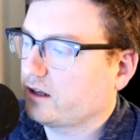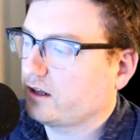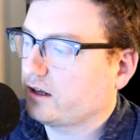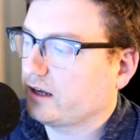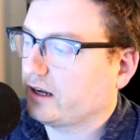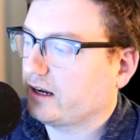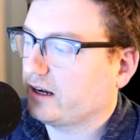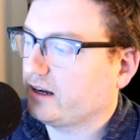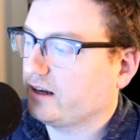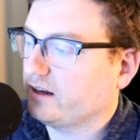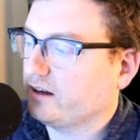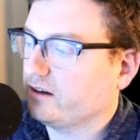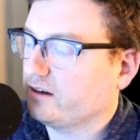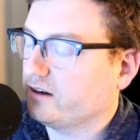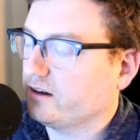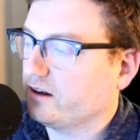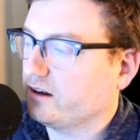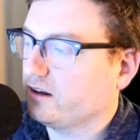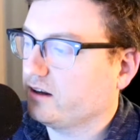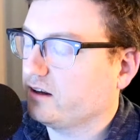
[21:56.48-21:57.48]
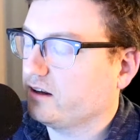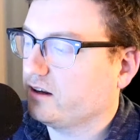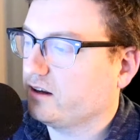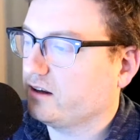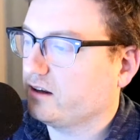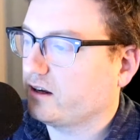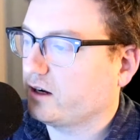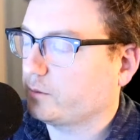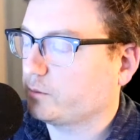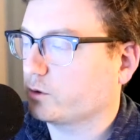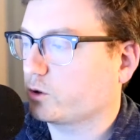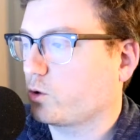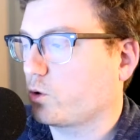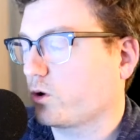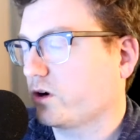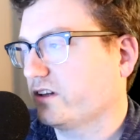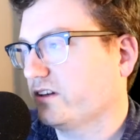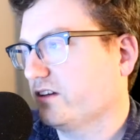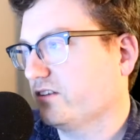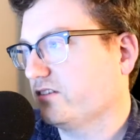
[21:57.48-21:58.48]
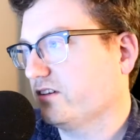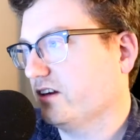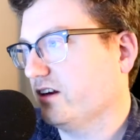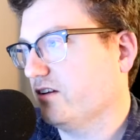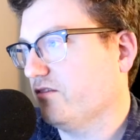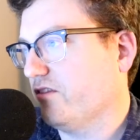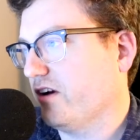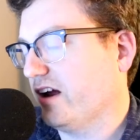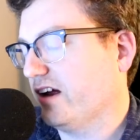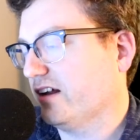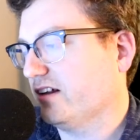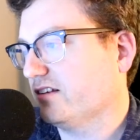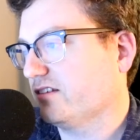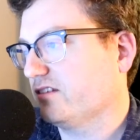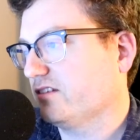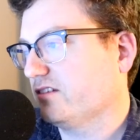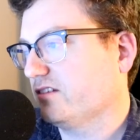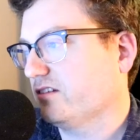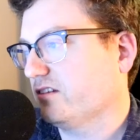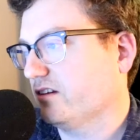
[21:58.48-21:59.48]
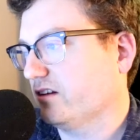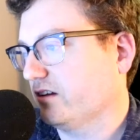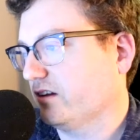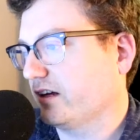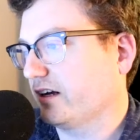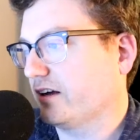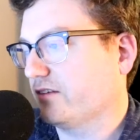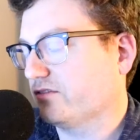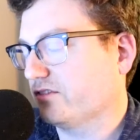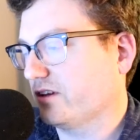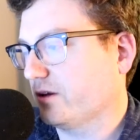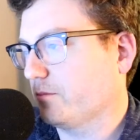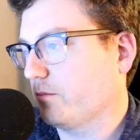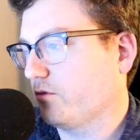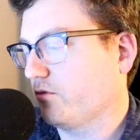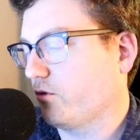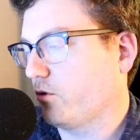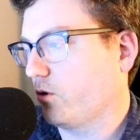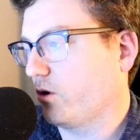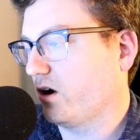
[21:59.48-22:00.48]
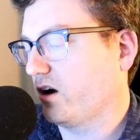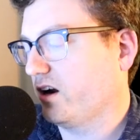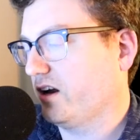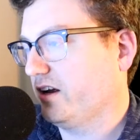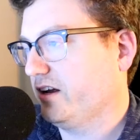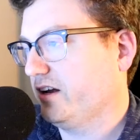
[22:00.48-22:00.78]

And I'm recording this in advance, like I've said before.